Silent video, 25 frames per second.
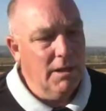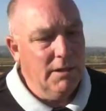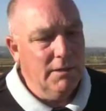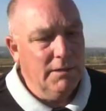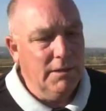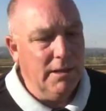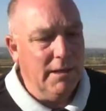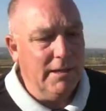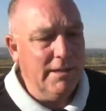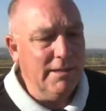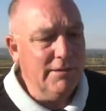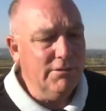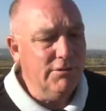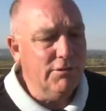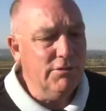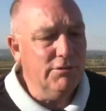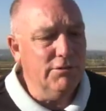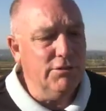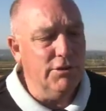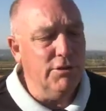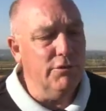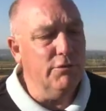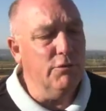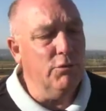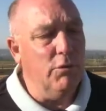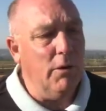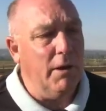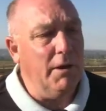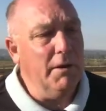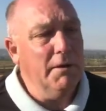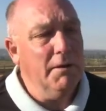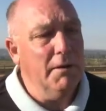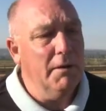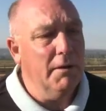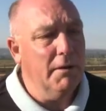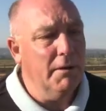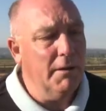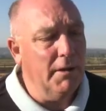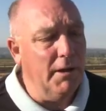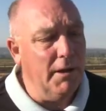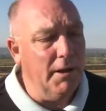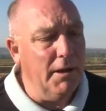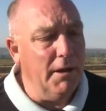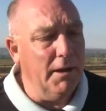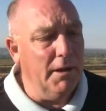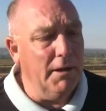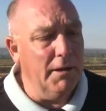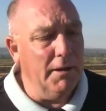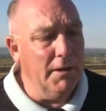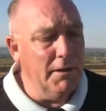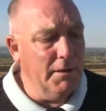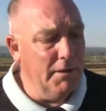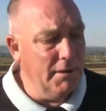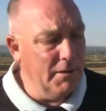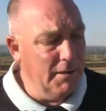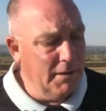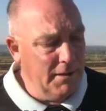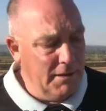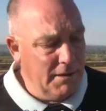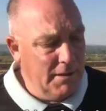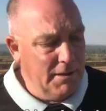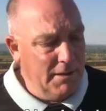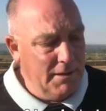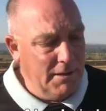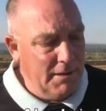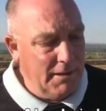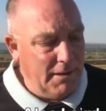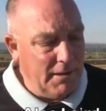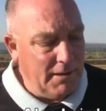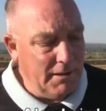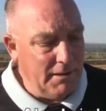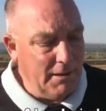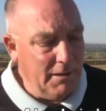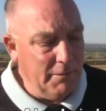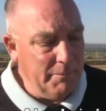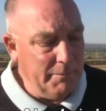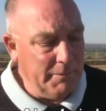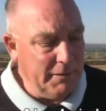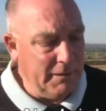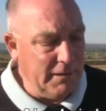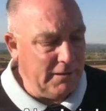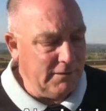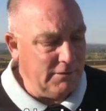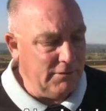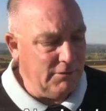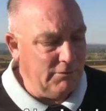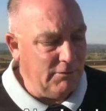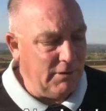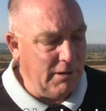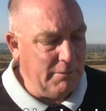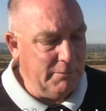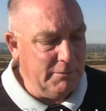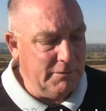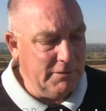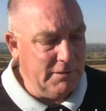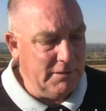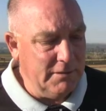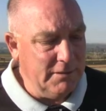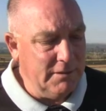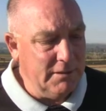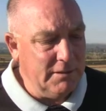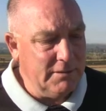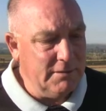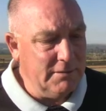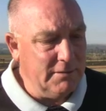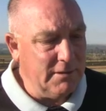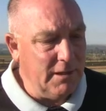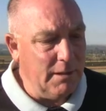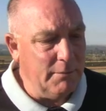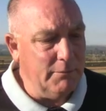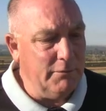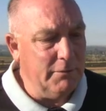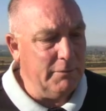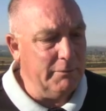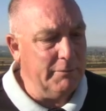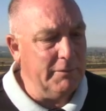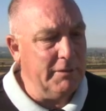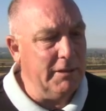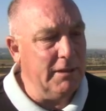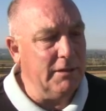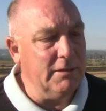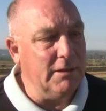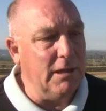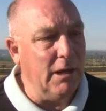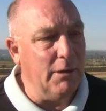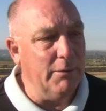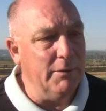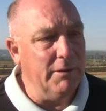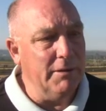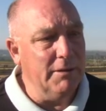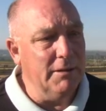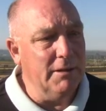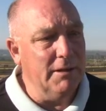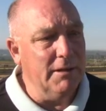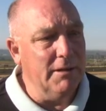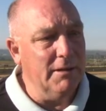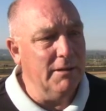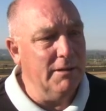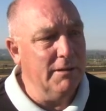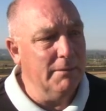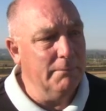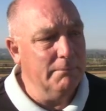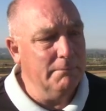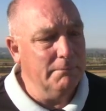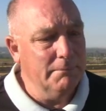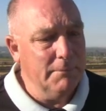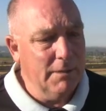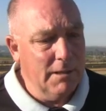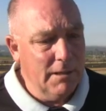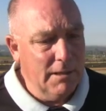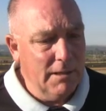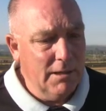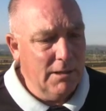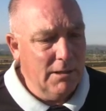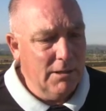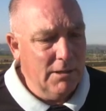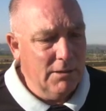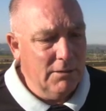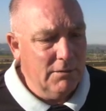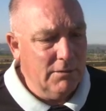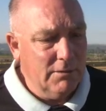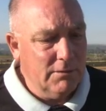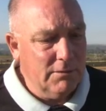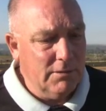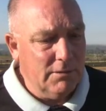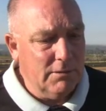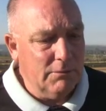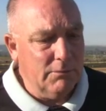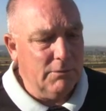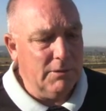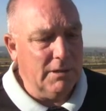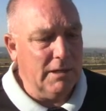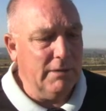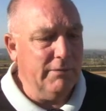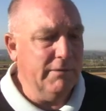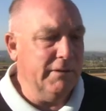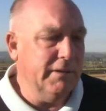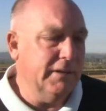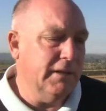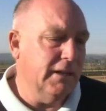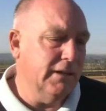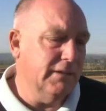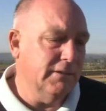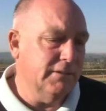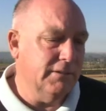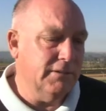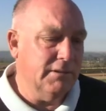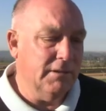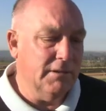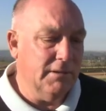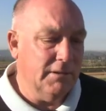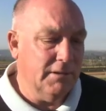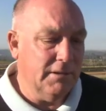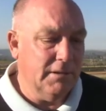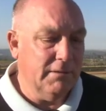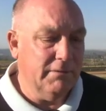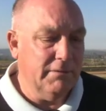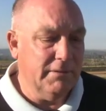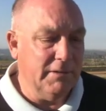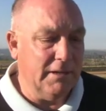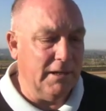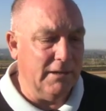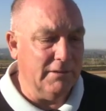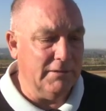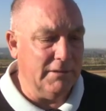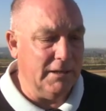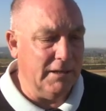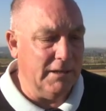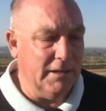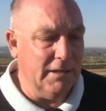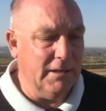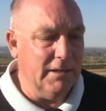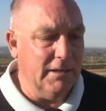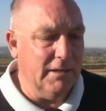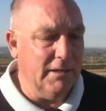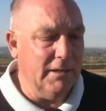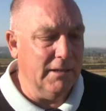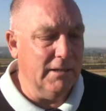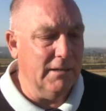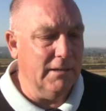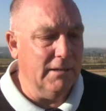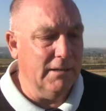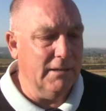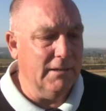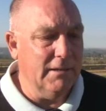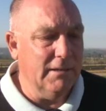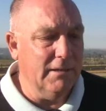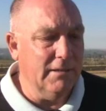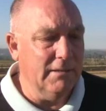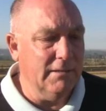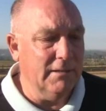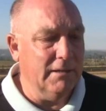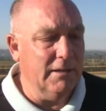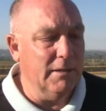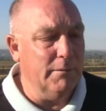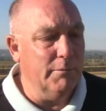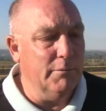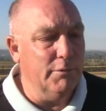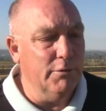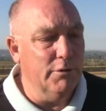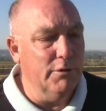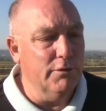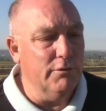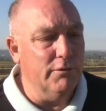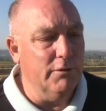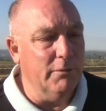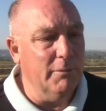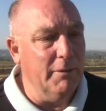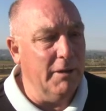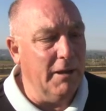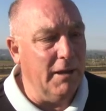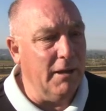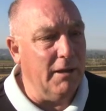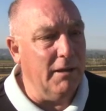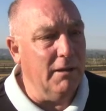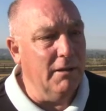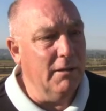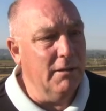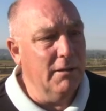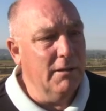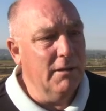Yeah, he's reserve 1. I hope he gets a run, but it's time for him to get going. Whatever he does, if he does get in, he's going to improve from here.